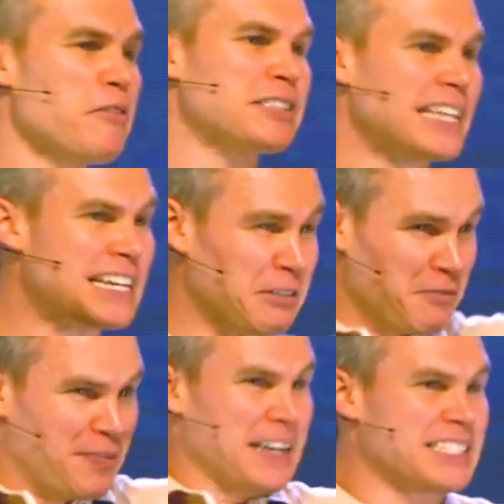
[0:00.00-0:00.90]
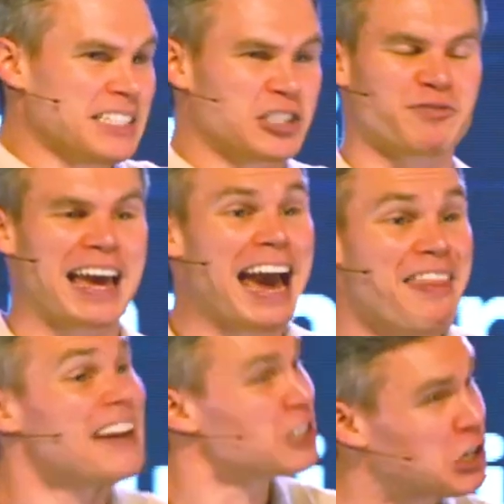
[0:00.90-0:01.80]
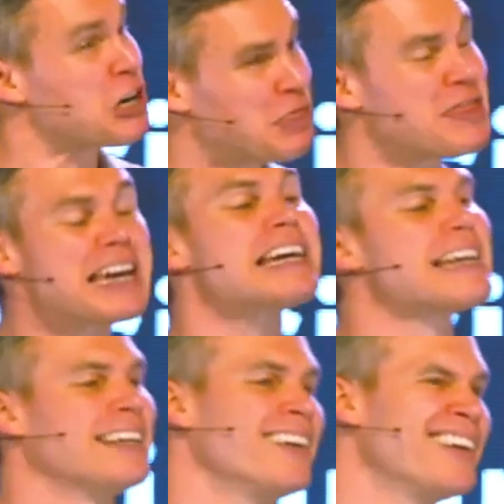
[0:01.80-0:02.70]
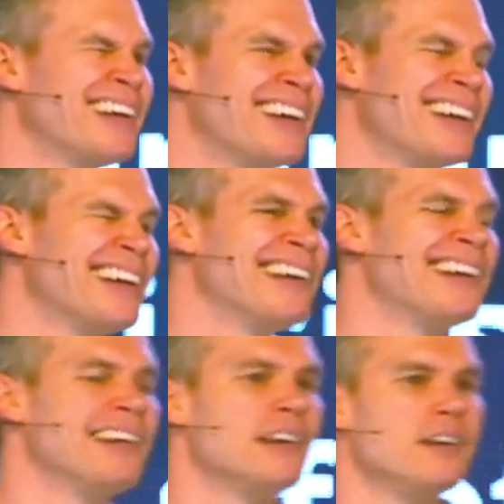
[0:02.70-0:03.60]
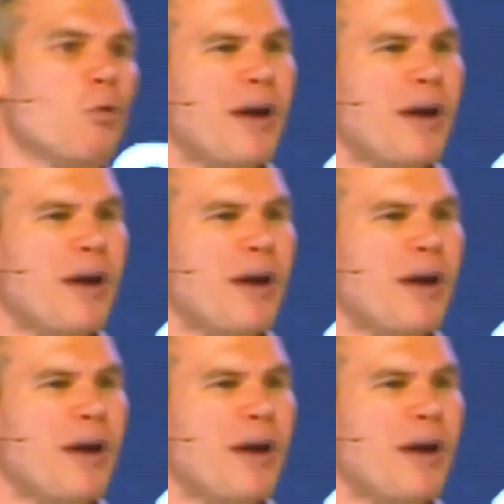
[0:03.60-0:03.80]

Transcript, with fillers: us, He convicts us of that, and that's a good thing.